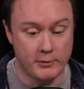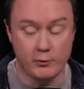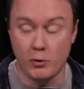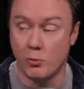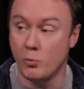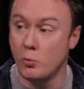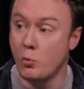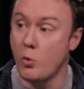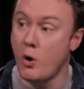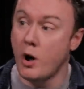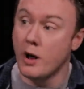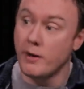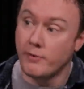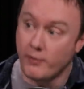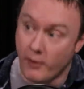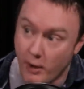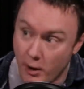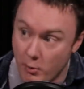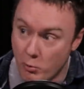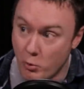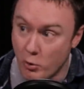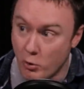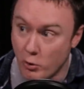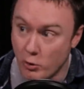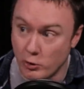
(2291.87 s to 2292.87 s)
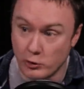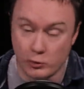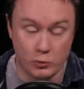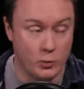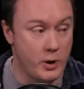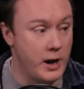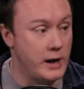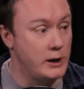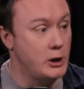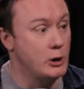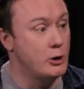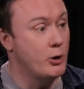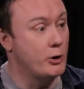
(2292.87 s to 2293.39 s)
I've got Wi Fi Wars,
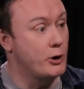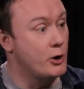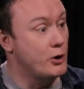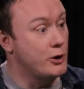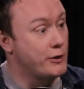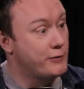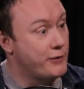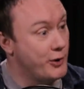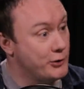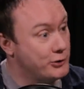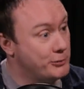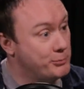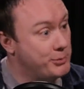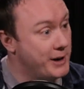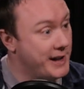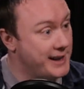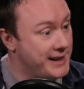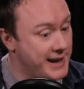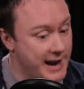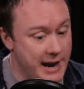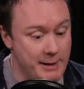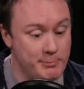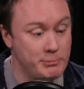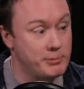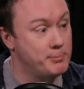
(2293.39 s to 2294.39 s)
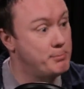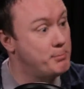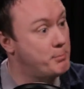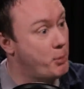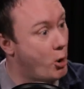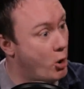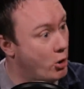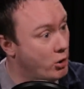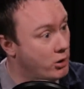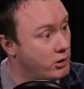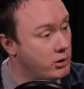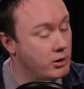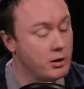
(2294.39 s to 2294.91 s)
where you log in on your phone to play games,
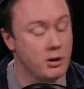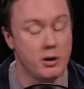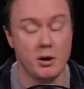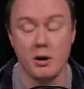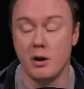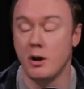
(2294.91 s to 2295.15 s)
bonk.